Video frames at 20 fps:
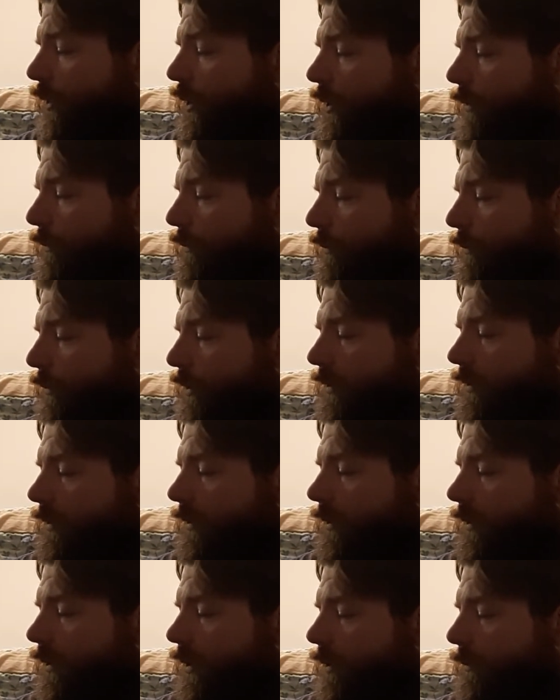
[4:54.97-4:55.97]
upper middle
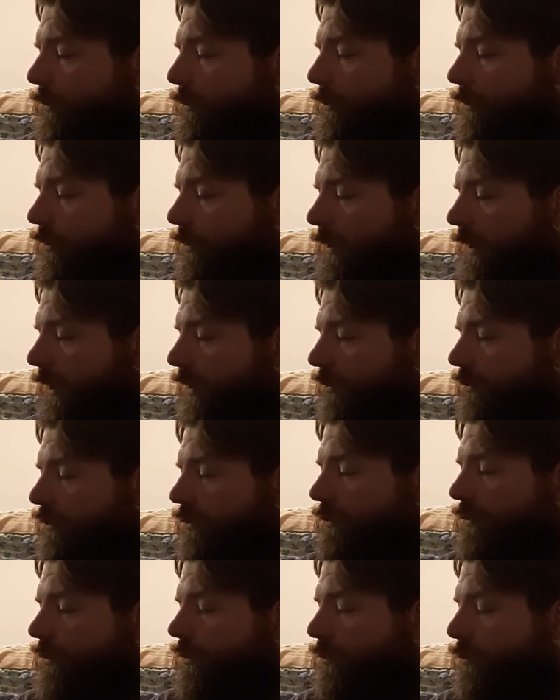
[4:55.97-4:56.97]
class
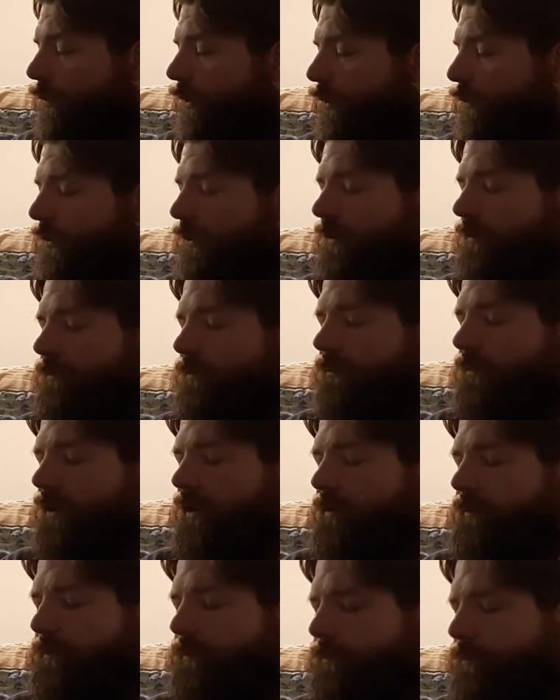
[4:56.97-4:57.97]
wealthy
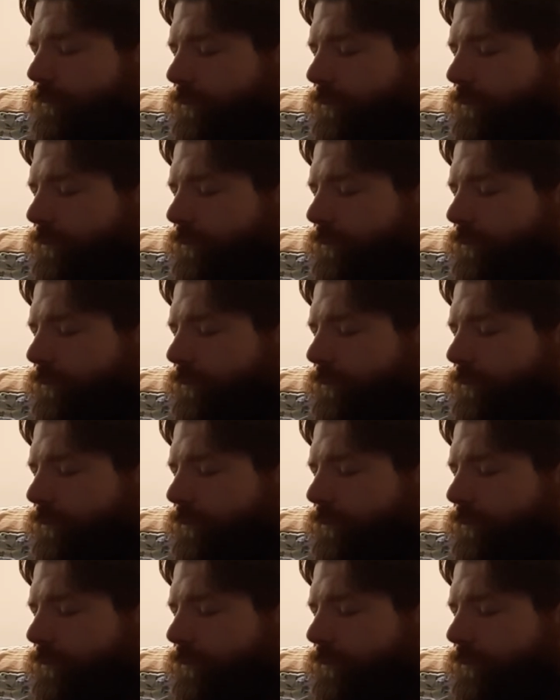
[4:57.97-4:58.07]
type